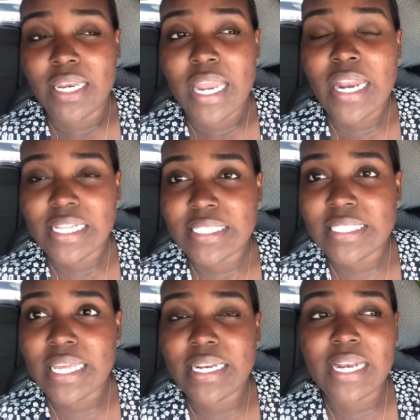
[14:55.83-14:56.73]
You
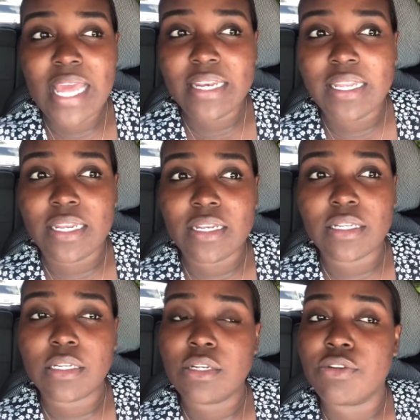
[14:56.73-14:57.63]
understand the
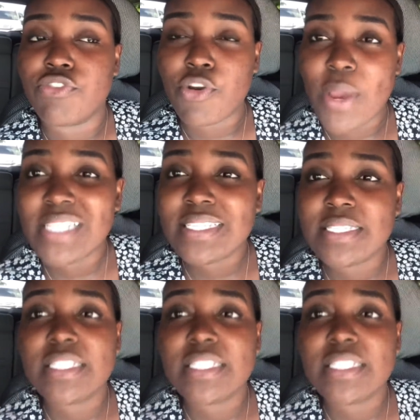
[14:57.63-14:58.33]
landing request?